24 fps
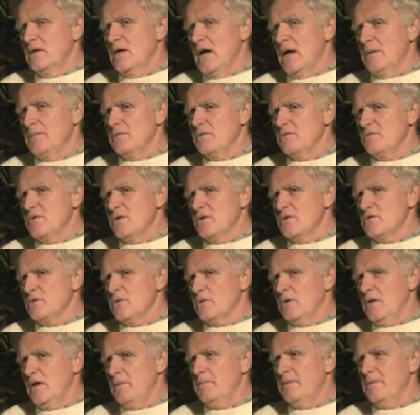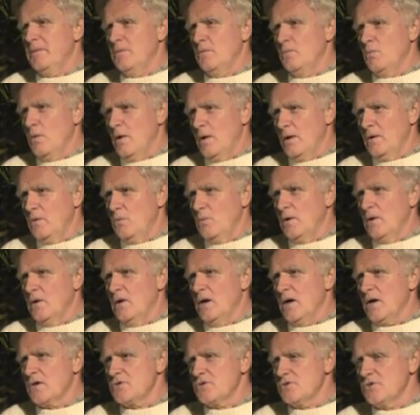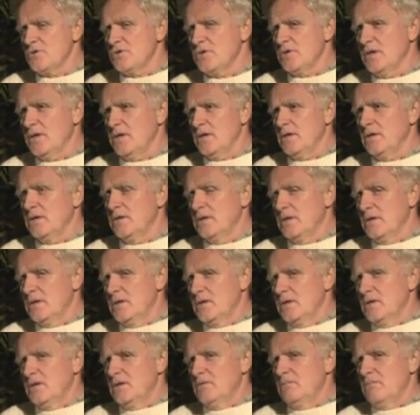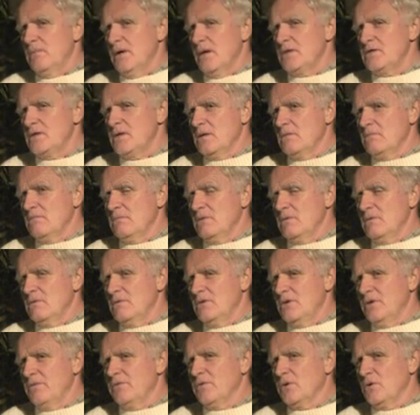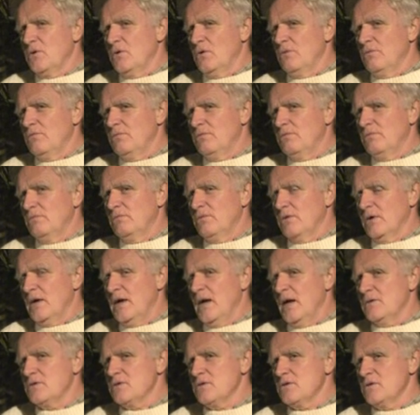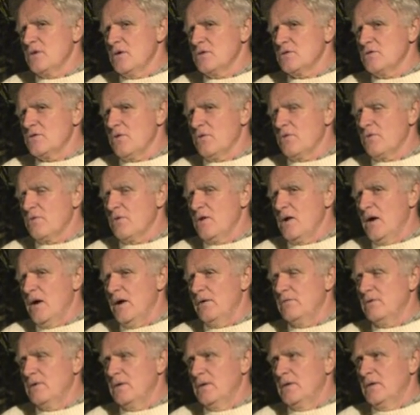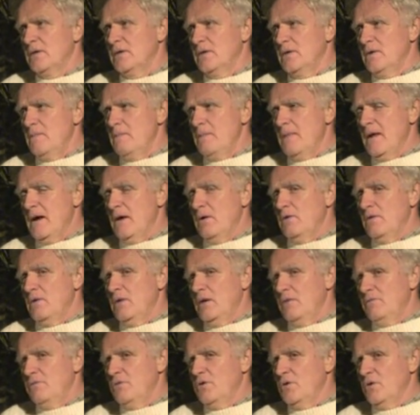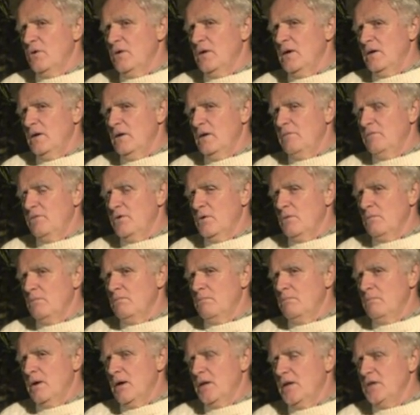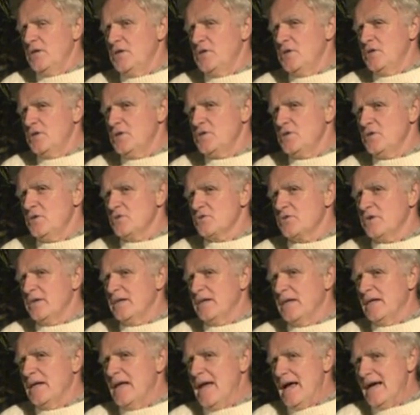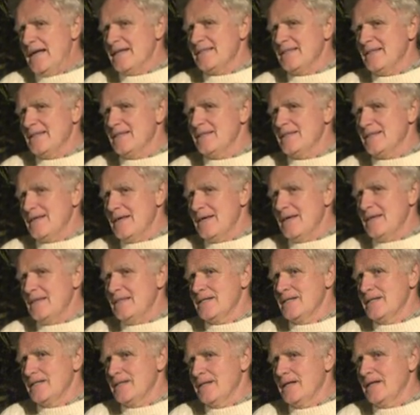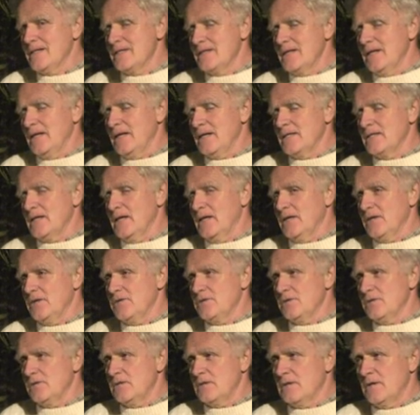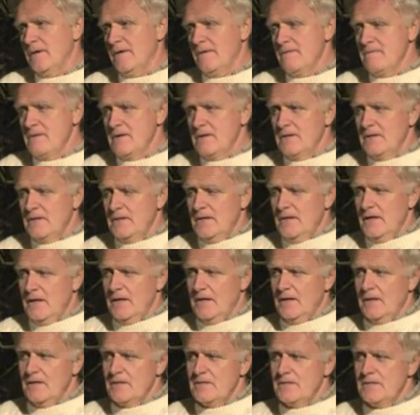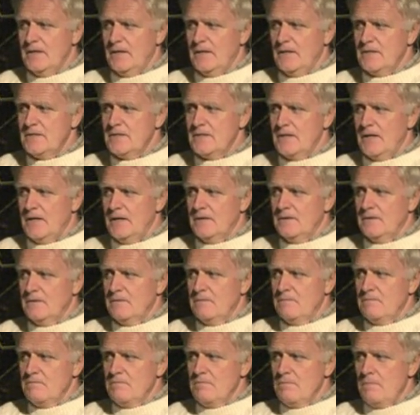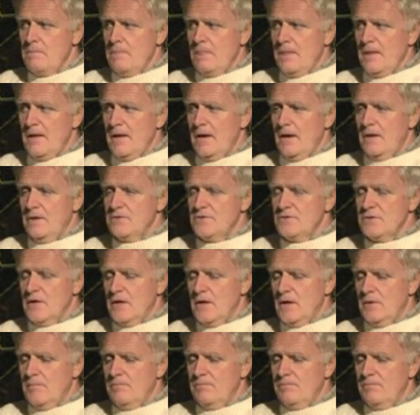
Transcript: atmosphere. So keeping the body well oxygenated makes it difficult for cancer cells to thrive. Now, if your body tissues are in an acid state, an acidic state I should say, and an acidic state, as